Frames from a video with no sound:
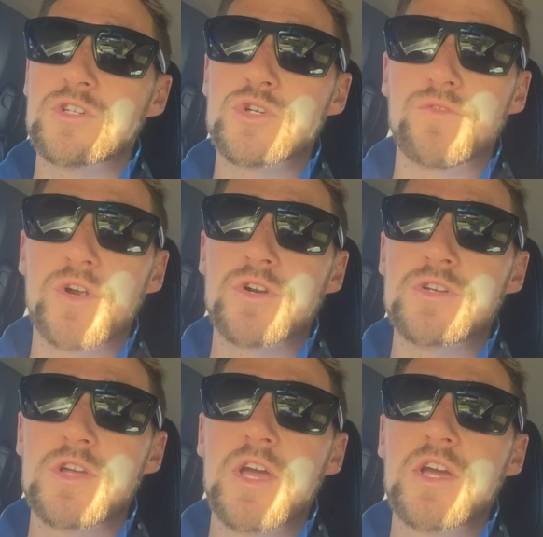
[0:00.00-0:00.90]
are two
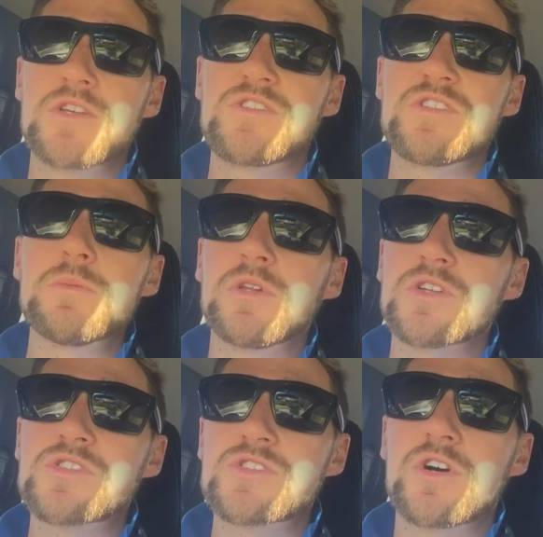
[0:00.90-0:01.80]
very
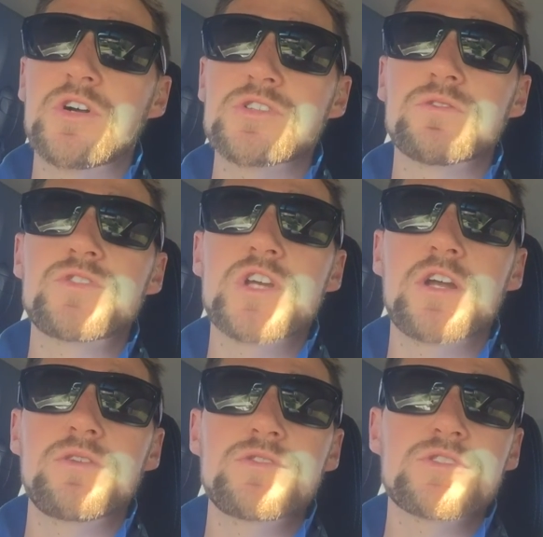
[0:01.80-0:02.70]
similar styles of
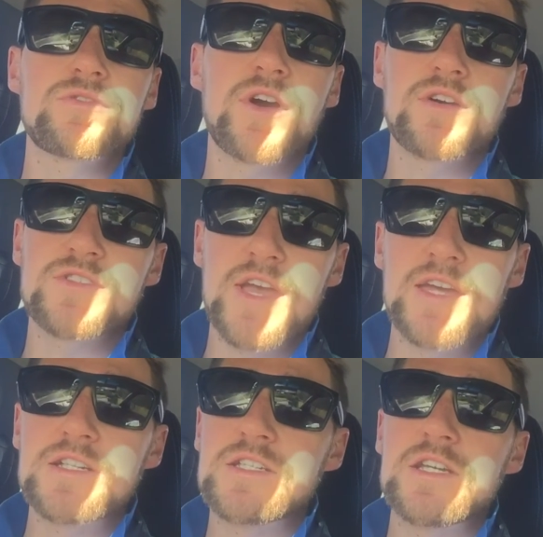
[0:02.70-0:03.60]
channels as far as
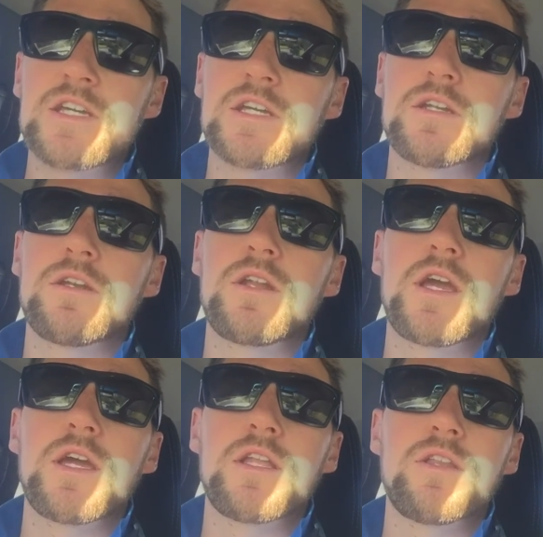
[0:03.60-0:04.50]
editing and
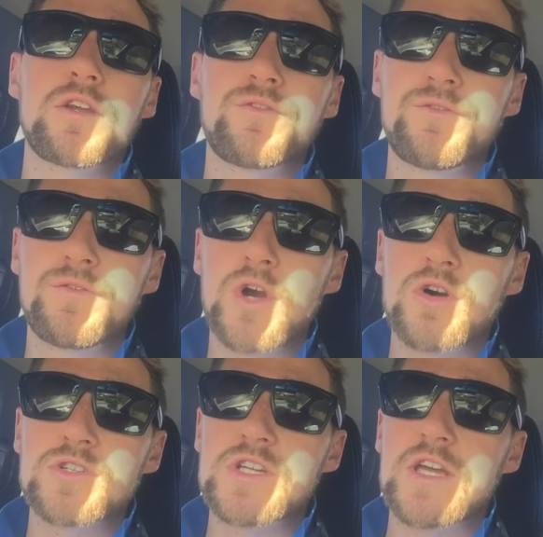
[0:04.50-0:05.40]
the
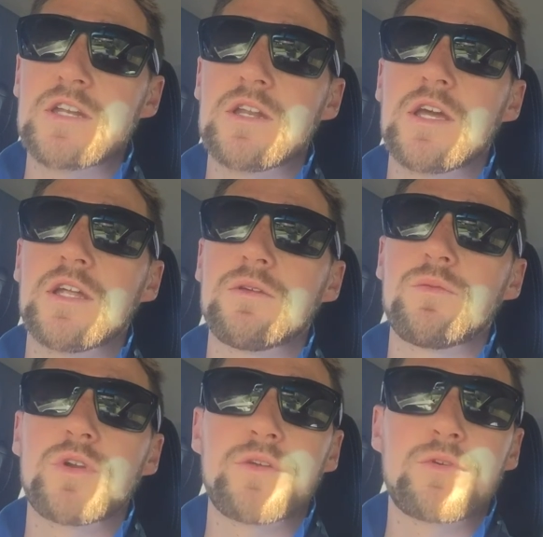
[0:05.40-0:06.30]
content and
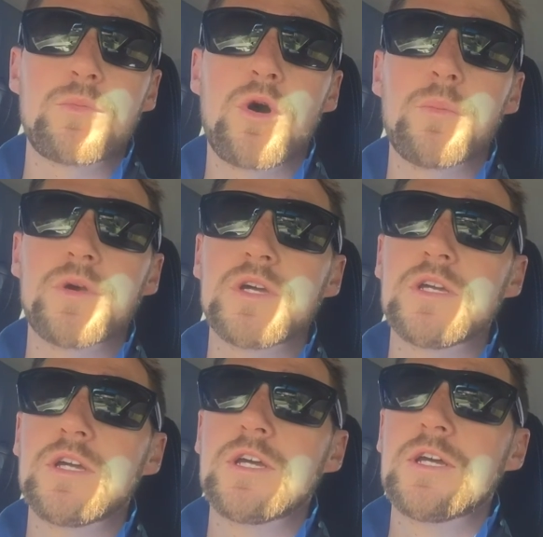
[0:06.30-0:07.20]
whatever it might
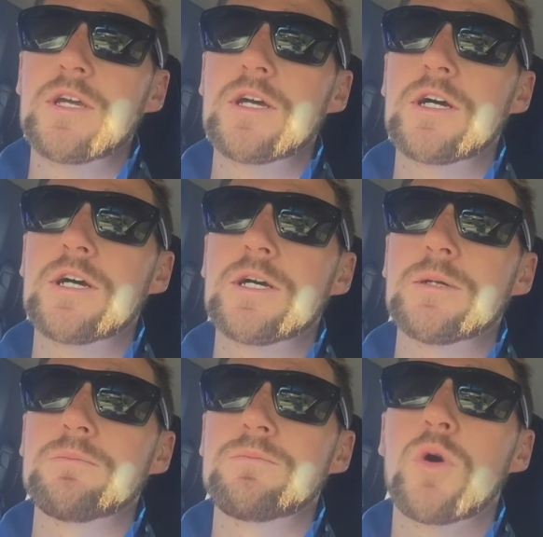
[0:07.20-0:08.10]
be.
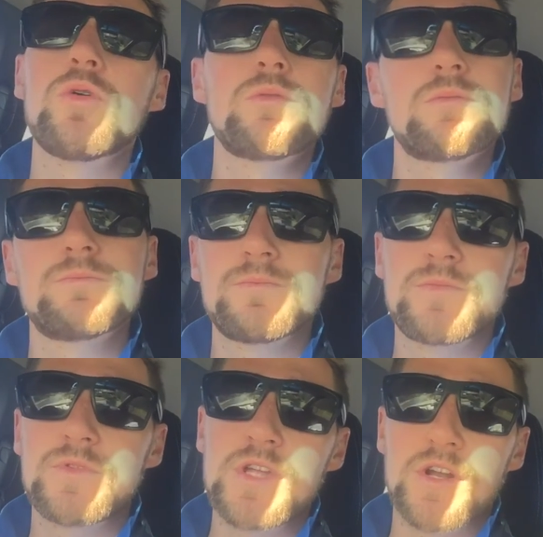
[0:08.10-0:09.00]
Or,
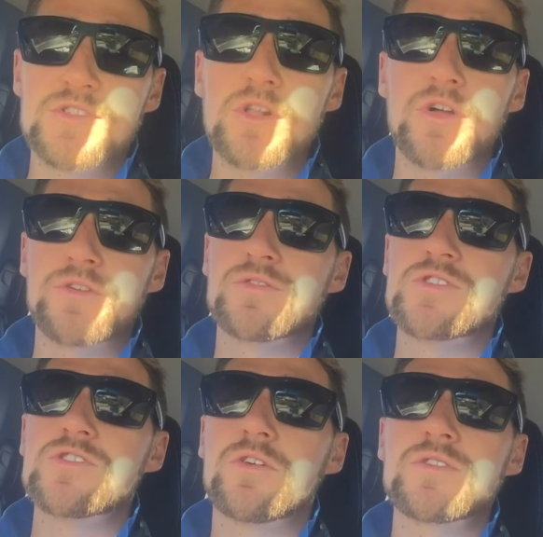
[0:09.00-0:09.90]
you know, slight
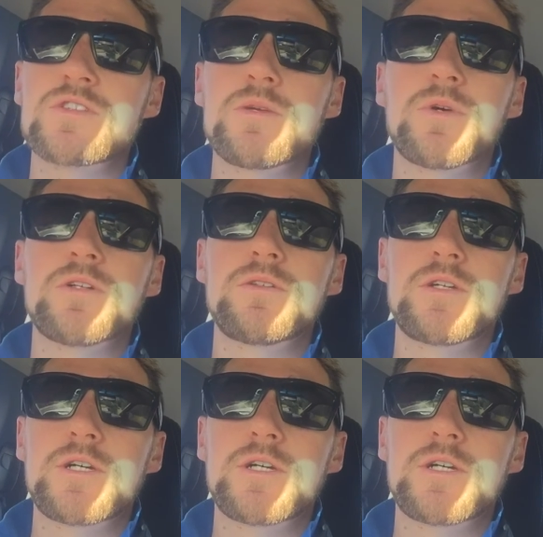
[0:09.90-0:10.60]
differences obviously, but